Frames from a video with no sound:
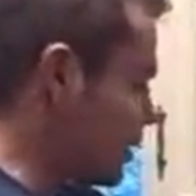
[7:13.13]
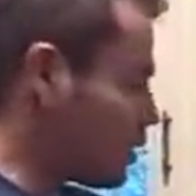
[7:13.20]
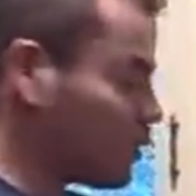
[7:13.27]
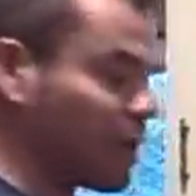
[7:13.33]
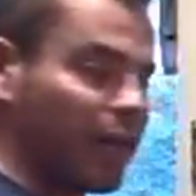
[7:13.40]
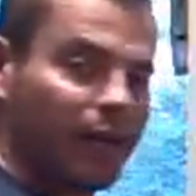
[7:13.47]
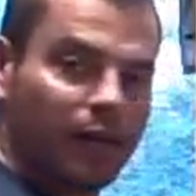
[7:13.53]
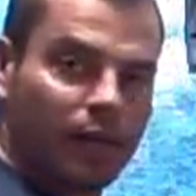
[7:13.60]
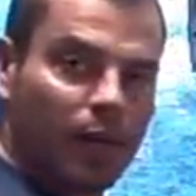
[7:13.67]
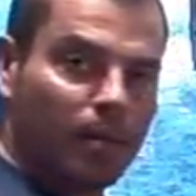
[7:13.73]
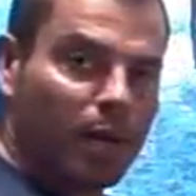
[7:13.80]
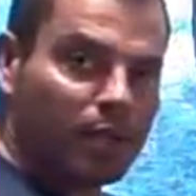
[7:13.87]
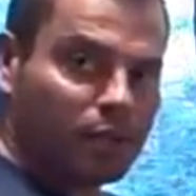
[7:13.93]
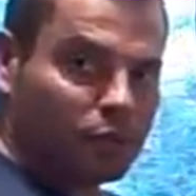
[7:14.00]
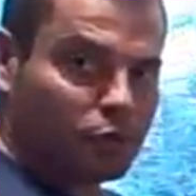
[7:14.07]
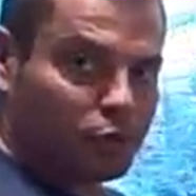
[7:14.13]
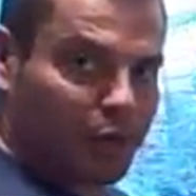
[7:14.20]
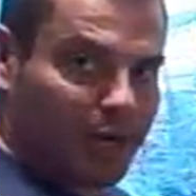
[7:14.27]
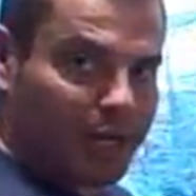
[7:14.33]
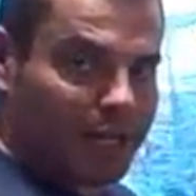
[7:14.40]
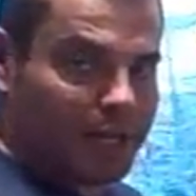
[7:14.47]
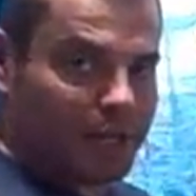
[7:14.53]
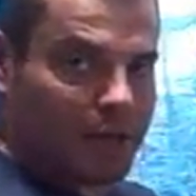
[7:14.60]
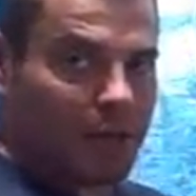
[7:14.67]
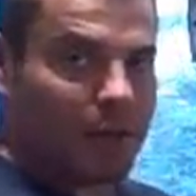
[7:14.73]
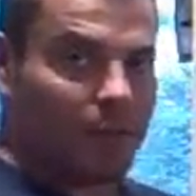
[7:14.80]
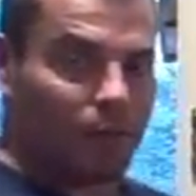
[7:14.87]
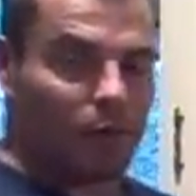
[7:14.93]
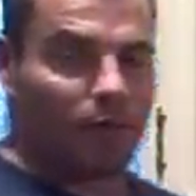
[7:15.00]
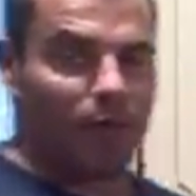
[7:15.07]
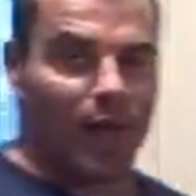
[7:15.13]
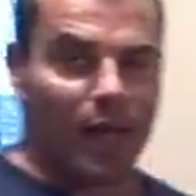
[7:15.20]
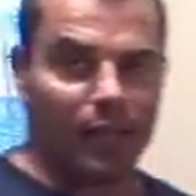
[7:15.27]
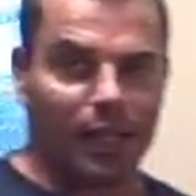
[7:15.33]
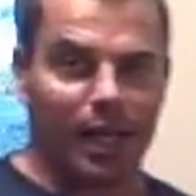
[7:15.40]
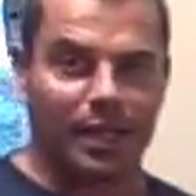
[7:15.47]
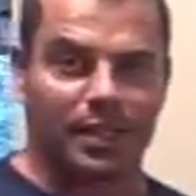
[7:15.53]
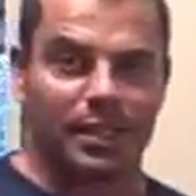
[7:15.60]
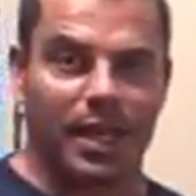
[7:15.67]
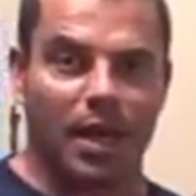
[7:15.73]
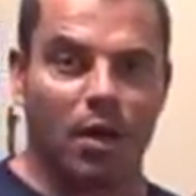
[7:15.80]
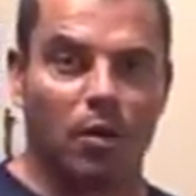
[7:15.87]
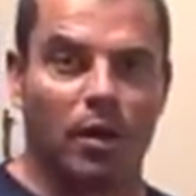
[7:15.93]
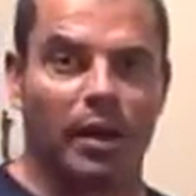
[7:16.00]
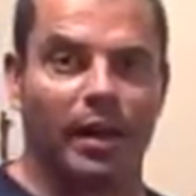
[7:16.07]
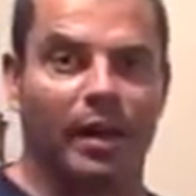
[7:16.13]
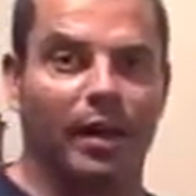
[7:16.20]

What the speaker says: else? Okay, I'm also training for fat loss now.